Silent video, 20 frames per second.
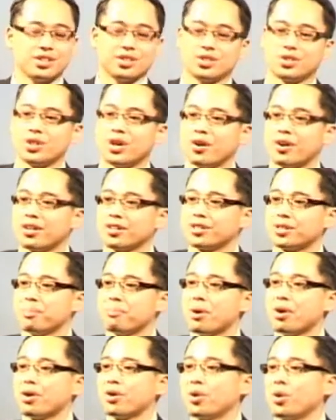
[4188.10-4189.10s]
Starting
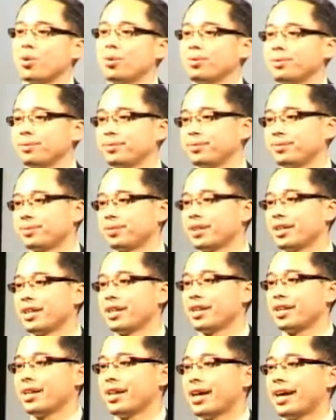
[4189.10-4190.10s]
tomorrow
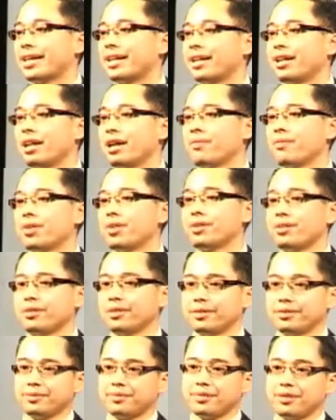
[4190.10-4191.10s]
at 11
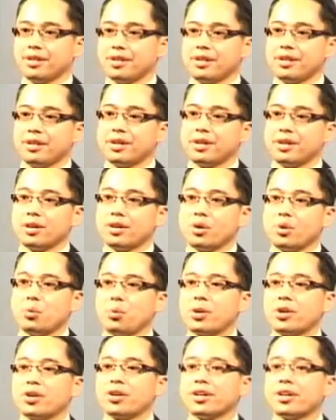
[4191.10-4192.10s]

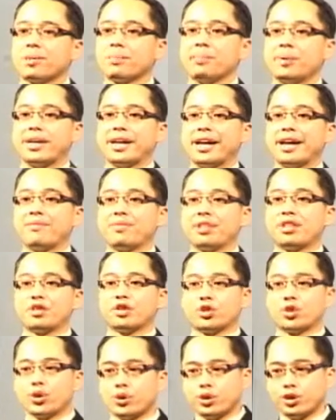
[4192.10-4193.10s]
we are going to be having
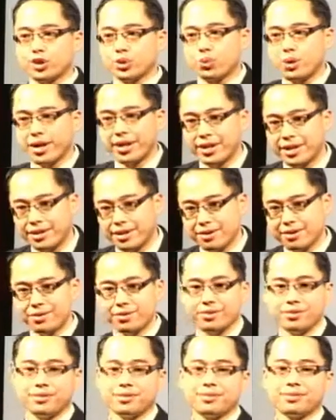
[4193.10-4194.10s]
church right here.
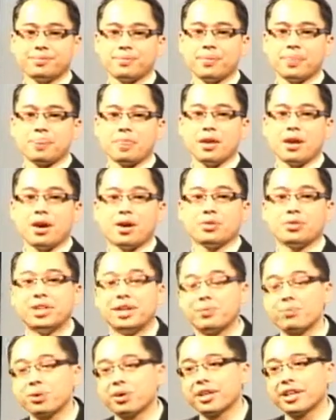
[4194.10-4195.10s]

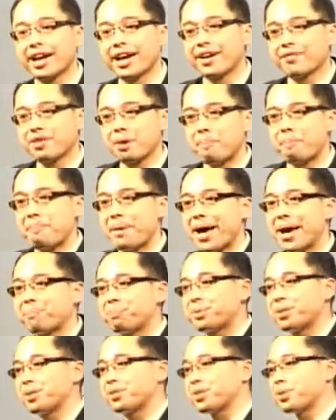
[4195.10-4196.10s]
Then we're going to have the
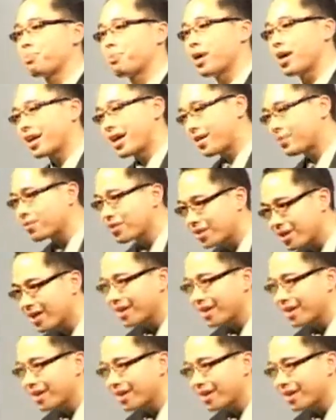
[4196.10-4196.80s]
baptism right after